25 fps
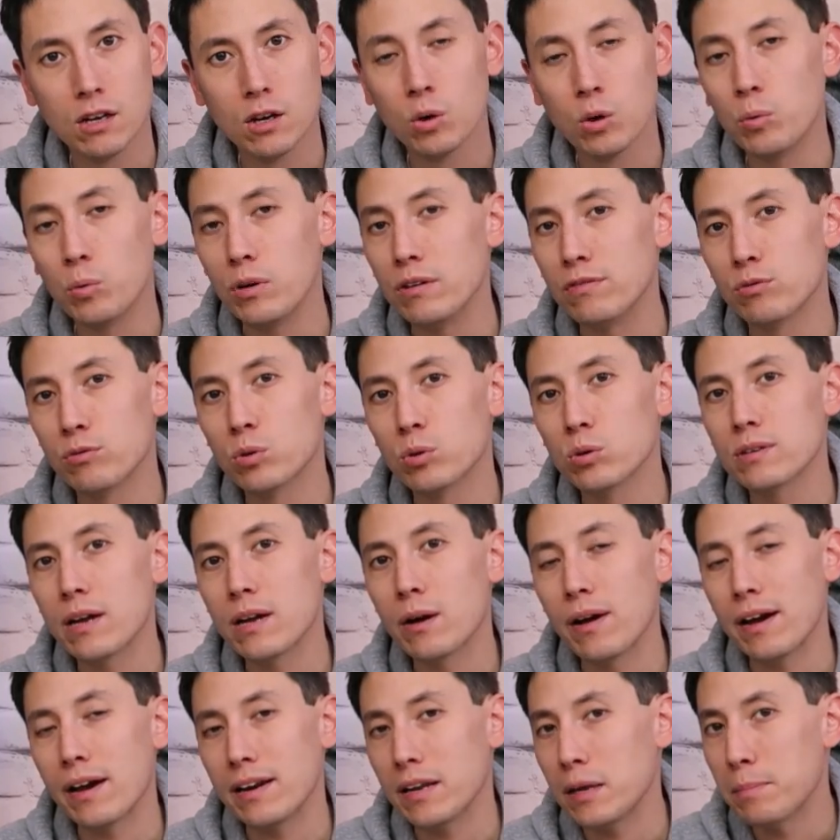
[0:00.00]
We've ruled
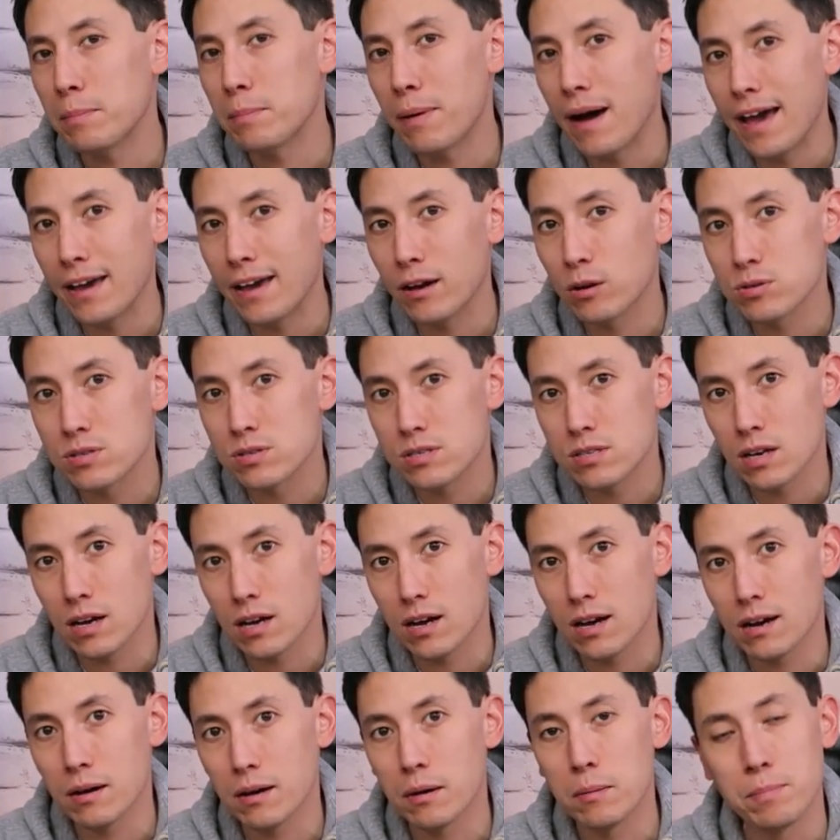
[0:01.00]
out any BIOS
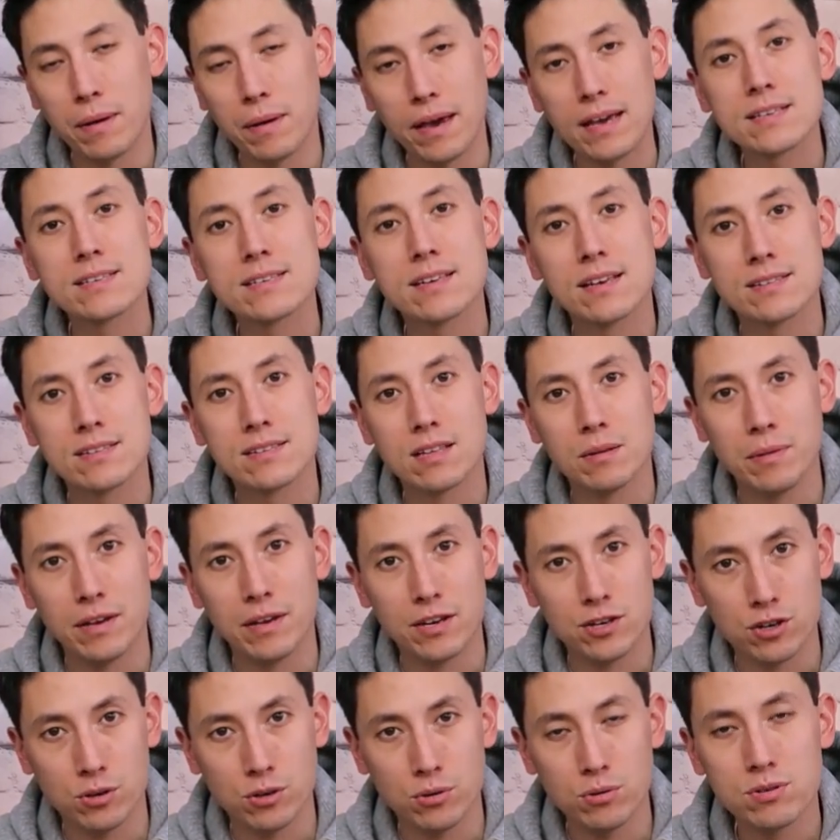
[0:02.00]
uh, base system
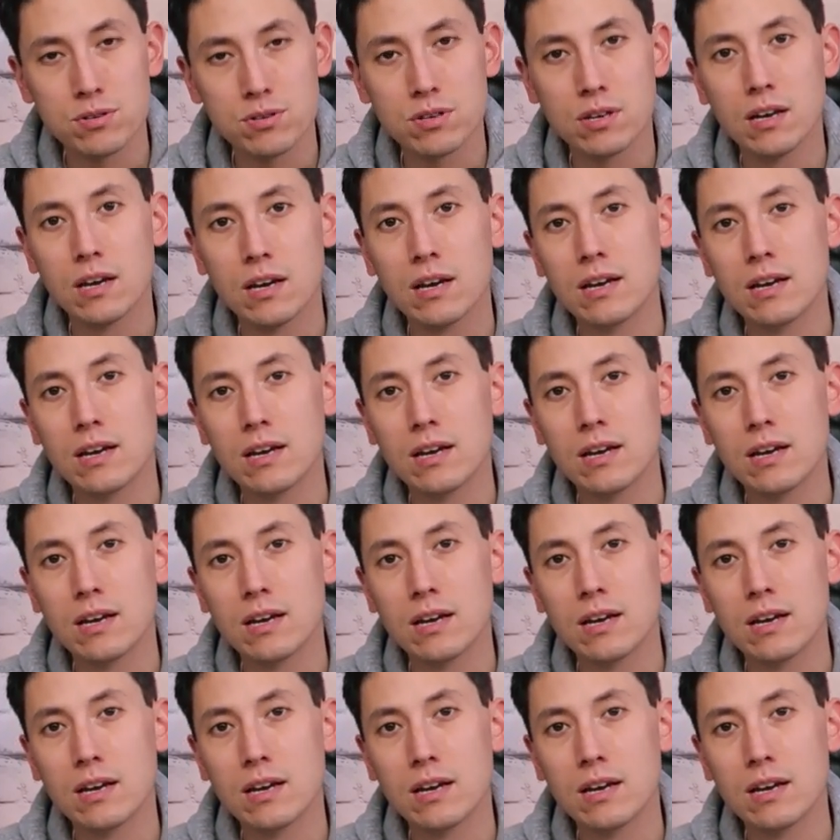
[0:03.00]
issues.